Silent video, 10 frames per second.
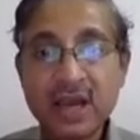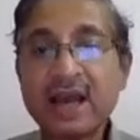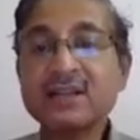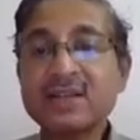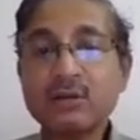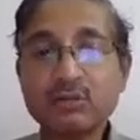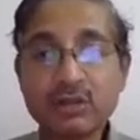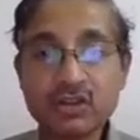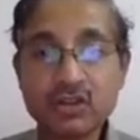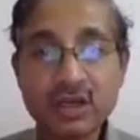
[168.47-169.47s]
and South
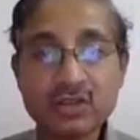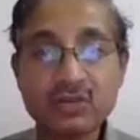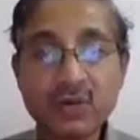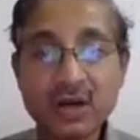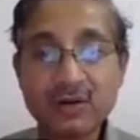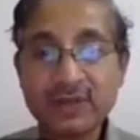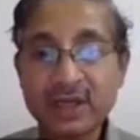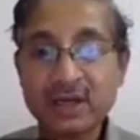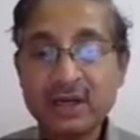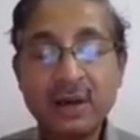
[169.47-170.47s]
Asia is one of
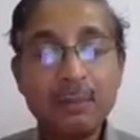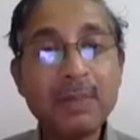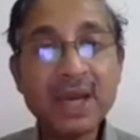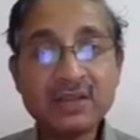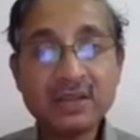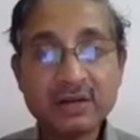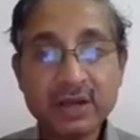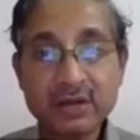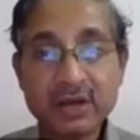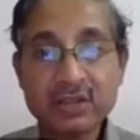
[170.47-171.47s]
the major
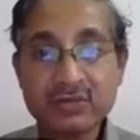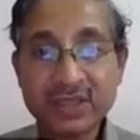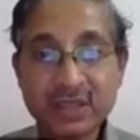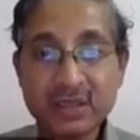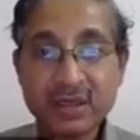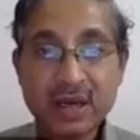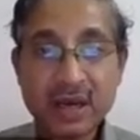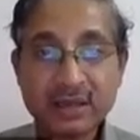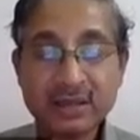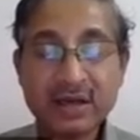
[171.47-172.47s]
areas, with India
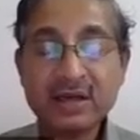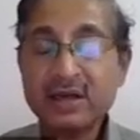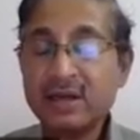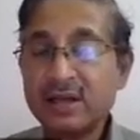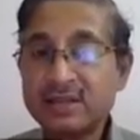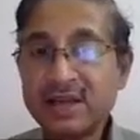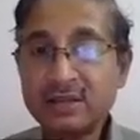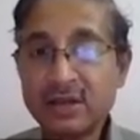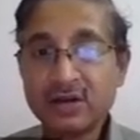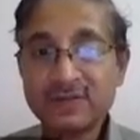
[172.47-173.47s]
at the
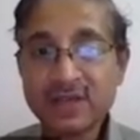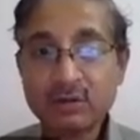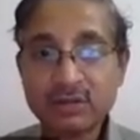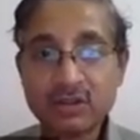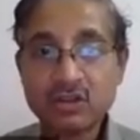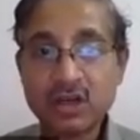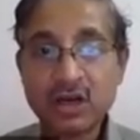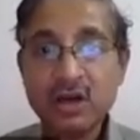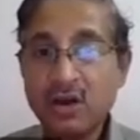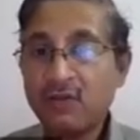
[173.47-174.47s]
center of South
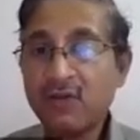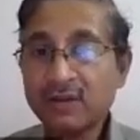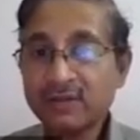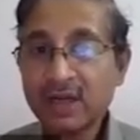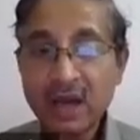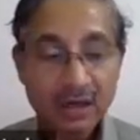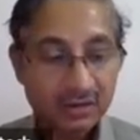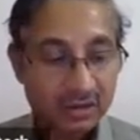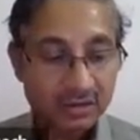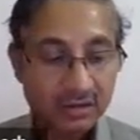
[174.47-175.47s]
Asia, one of the
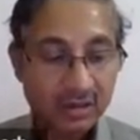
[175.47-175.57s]
largest